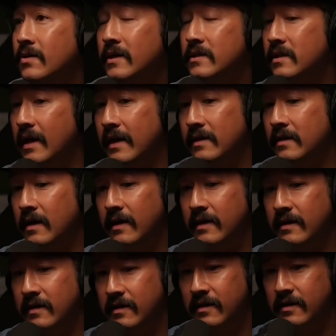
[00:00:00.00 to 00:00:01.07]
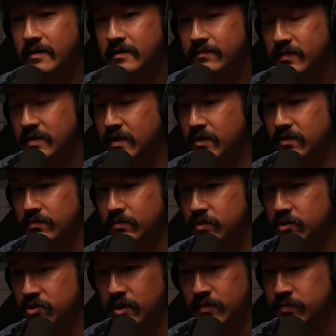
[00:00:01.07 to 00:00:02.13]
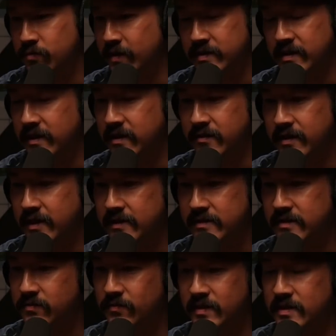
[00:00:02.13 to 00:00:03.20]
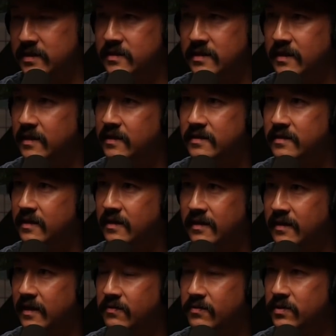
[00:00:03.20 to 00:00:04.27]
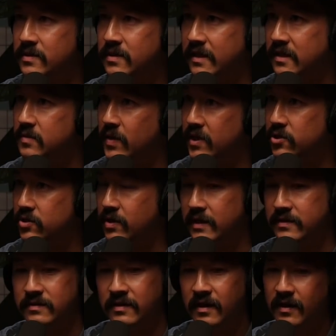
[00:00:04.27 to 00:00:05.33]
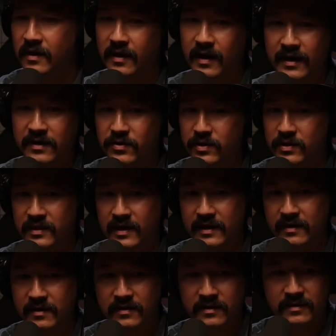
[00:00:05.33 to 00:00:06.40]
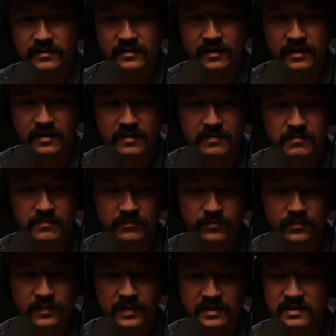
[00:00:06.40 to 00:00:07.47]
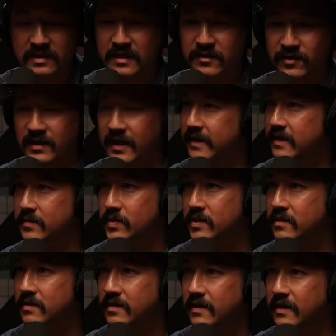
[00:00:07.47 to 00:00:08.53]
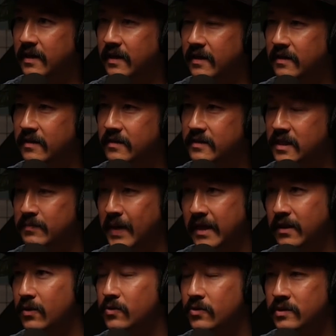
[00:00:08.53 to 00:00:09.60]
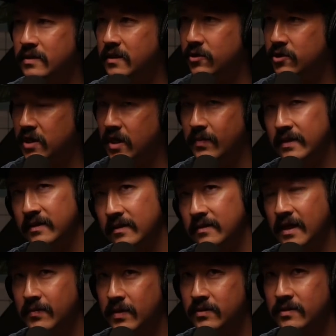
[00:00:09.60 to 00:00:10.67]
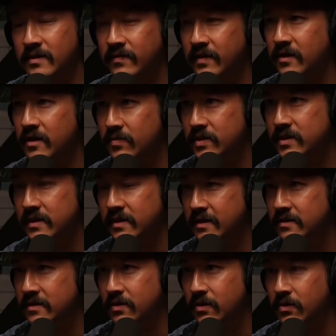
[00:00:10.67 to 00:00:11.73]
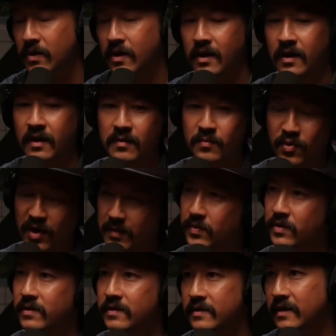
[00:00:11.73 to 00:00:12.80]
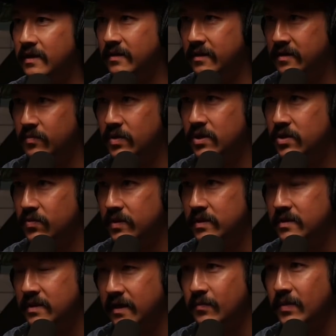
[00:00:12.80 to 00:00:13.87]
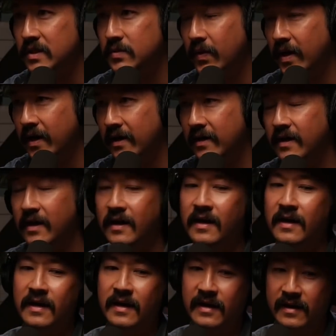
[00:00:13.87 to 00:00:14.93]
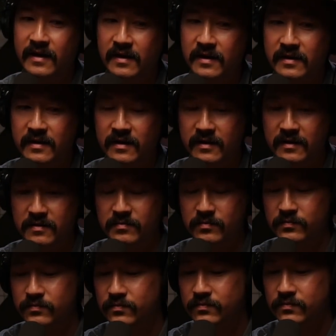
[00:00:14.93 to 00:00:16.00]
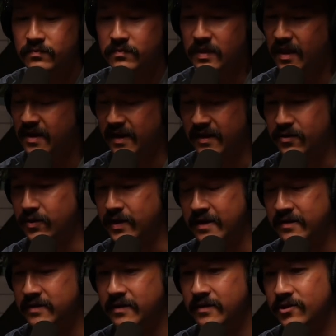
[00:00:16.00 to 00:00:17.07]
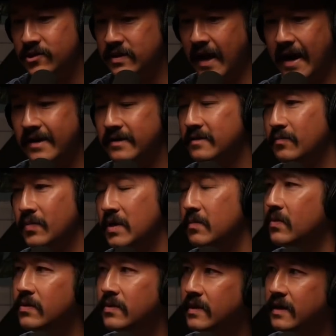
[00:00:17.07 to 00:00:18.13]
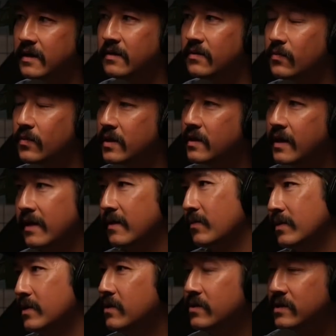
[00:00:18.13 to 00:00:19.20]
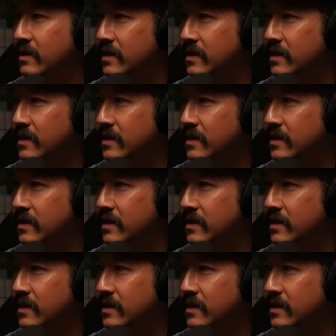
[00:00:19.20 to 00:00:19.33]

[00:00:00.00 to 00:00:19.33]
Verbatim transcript: So I, did, I, I uh, you know, jumped around the internet, didn't really see anything that was like special. I'd, I'd go to like um, sneaker lineups and to my local sneaker shop. At the time I was living in Harbor City, so proper in Long Beach was like my spot. And um, I'd go down there and just ask people like, "What do you? Hey, what do you use